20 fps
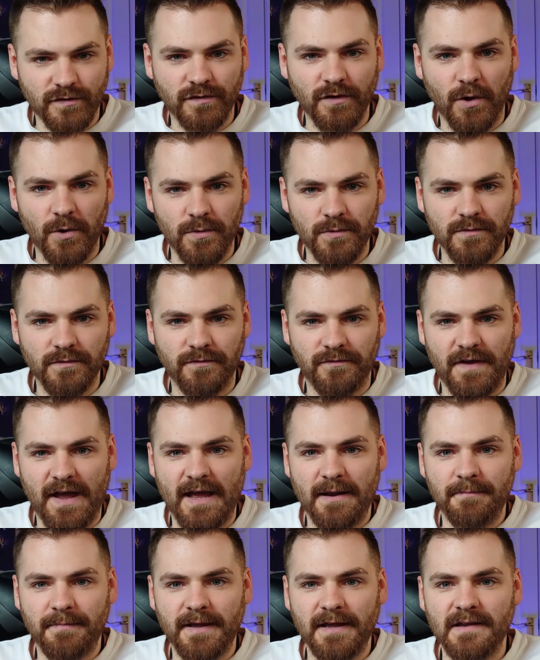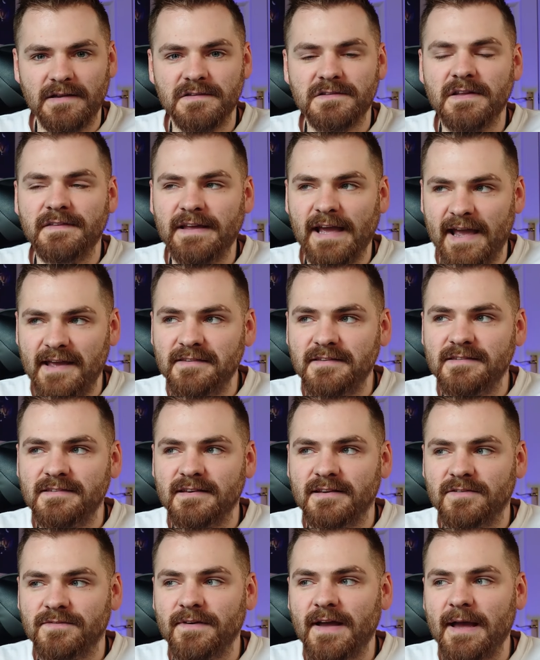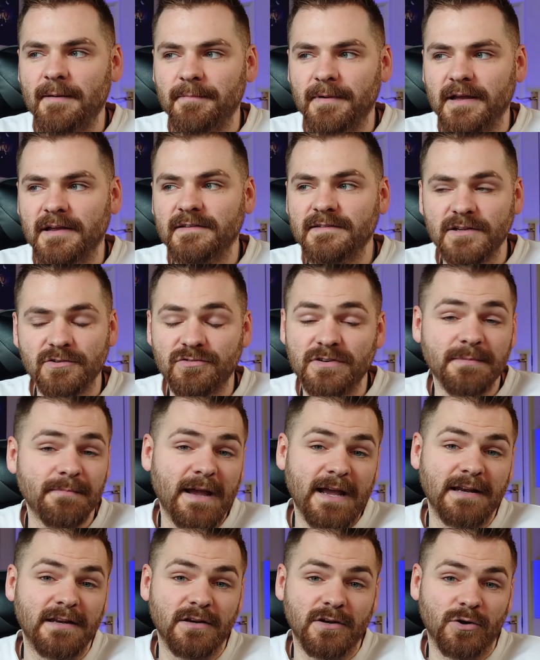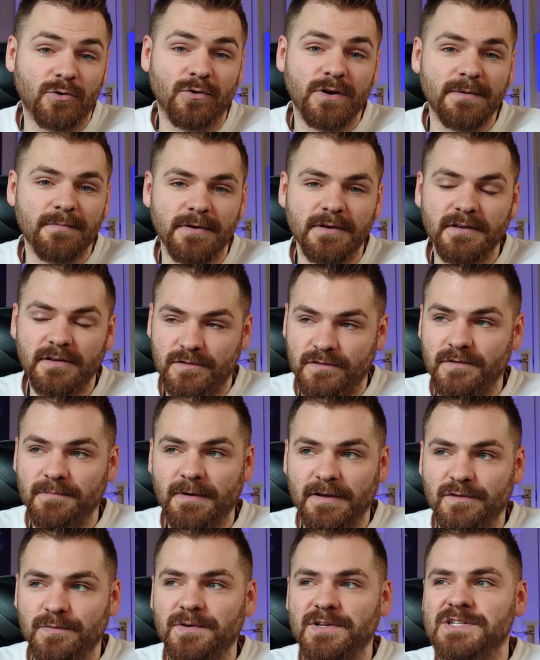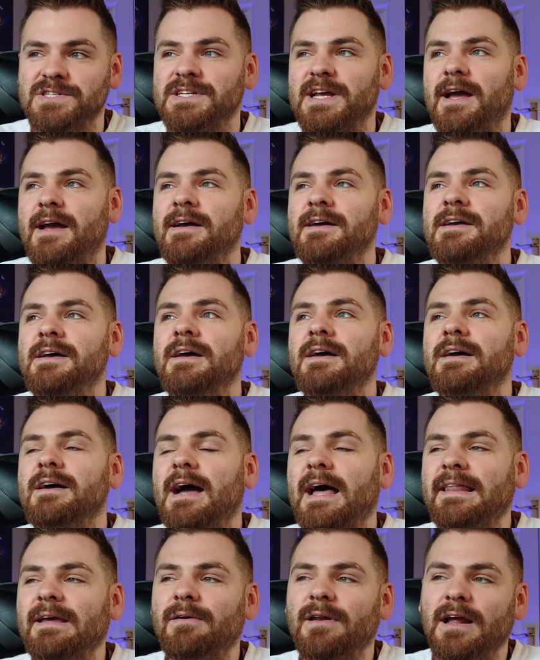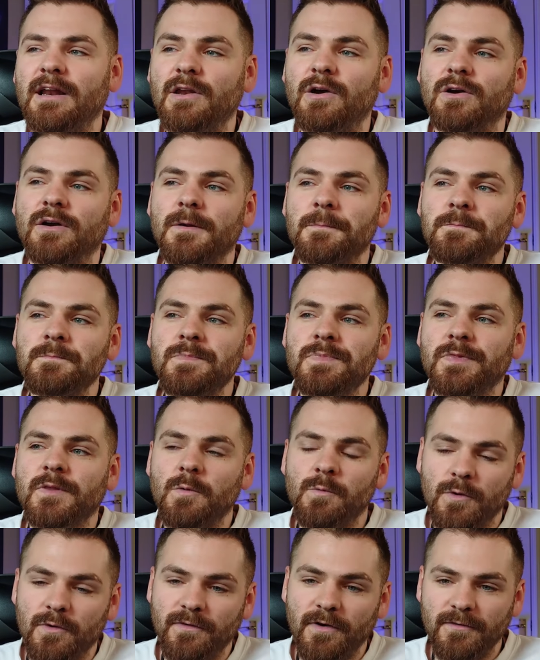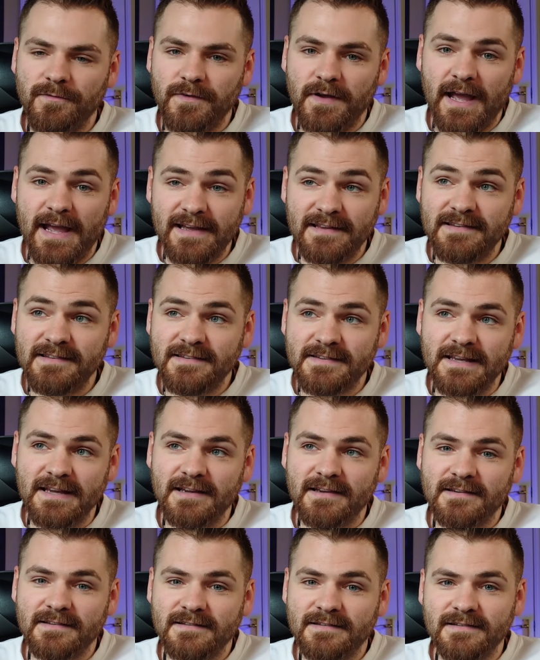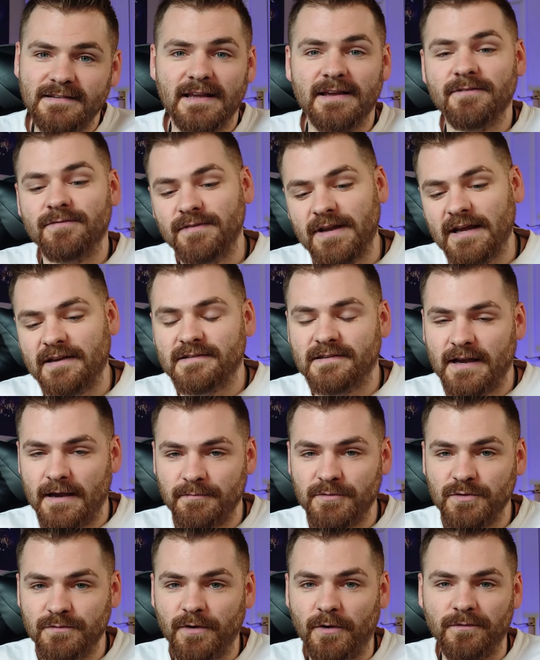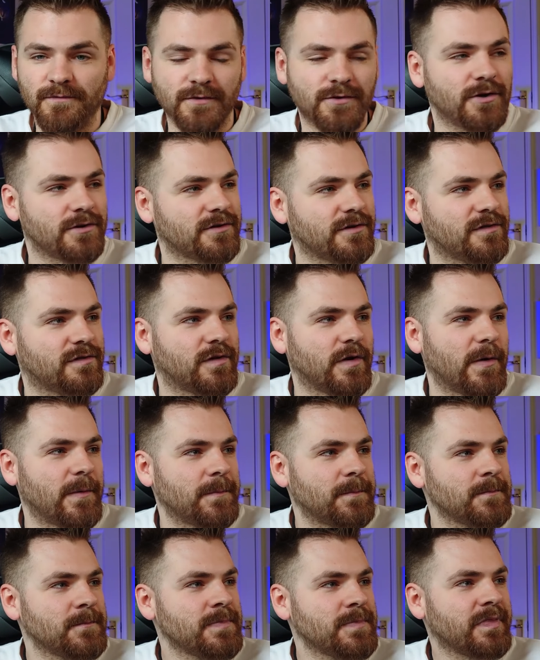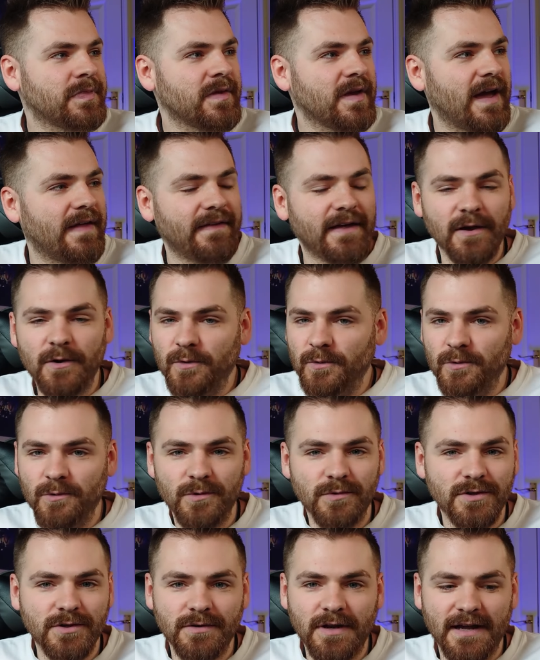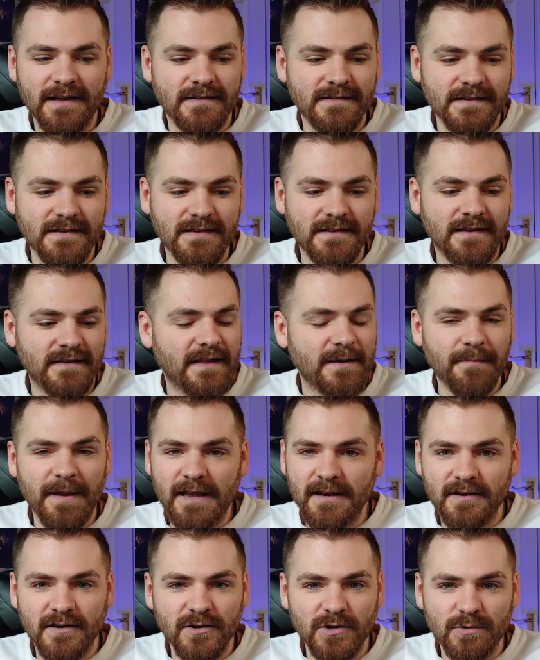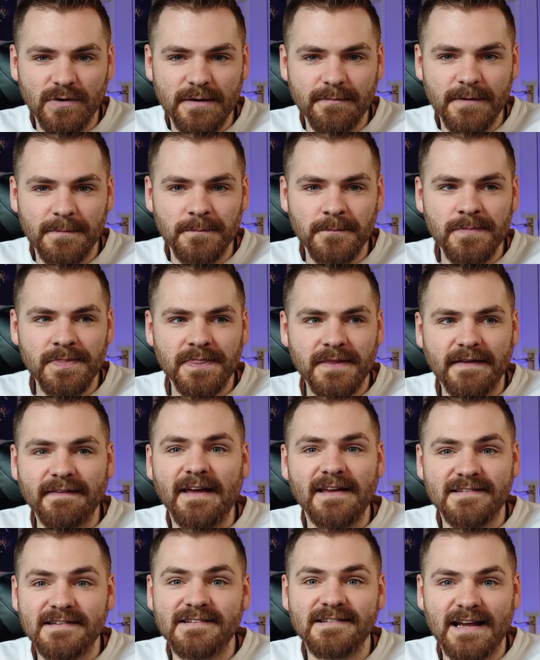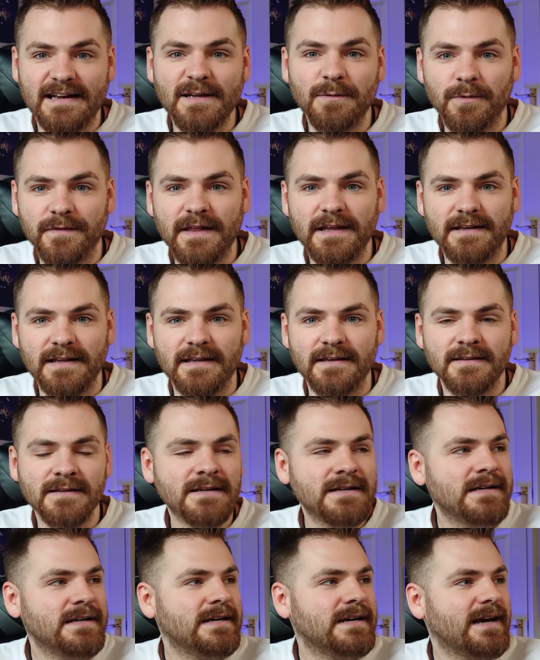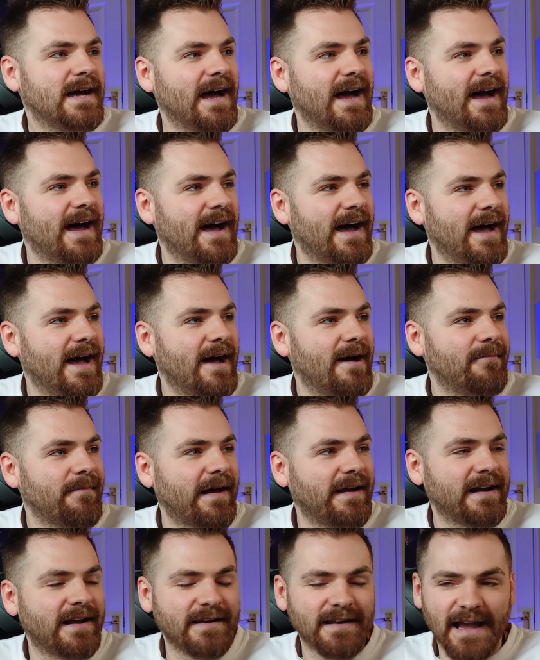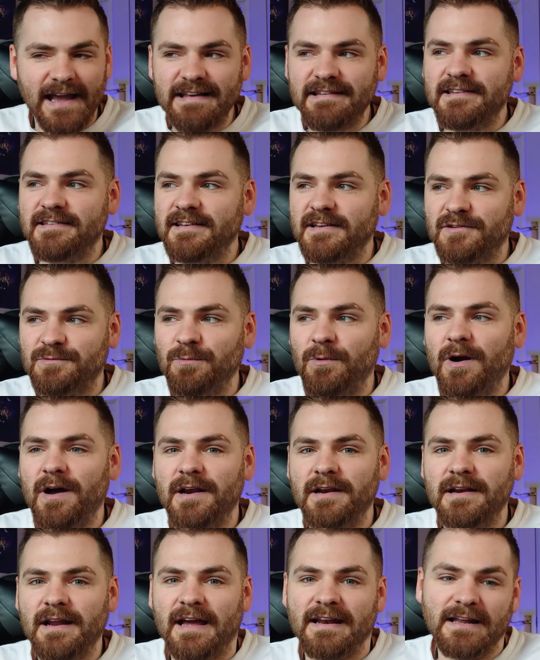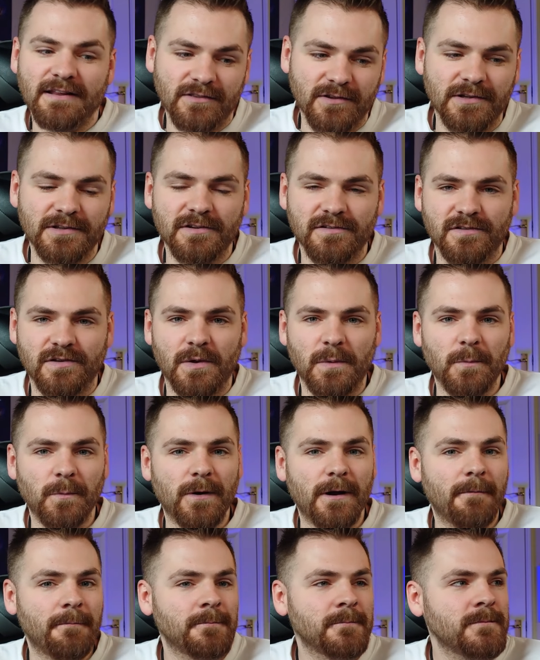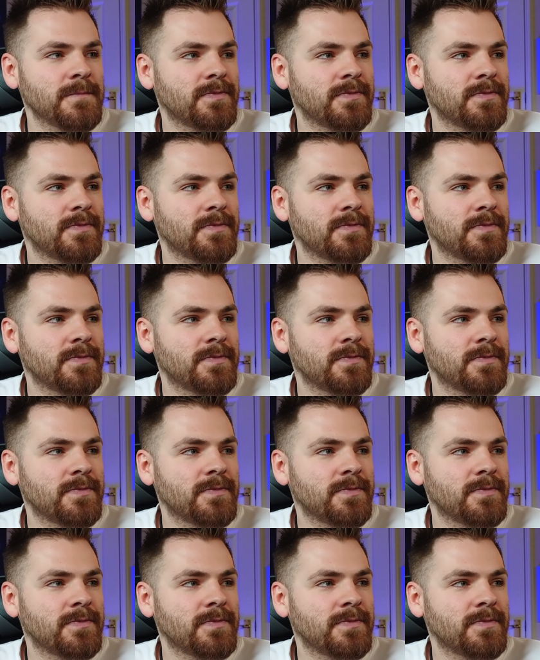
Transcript: Stone fan base and the 86 fan base literally made an agreement. This is in my Twitch chat. And they were like, look, we'll vote for 86 if next time you vote for Dr. Stone. And they all united and they made an agreement and that's exactly what they did. Um, and then 86 won, and then Dr. Stone won.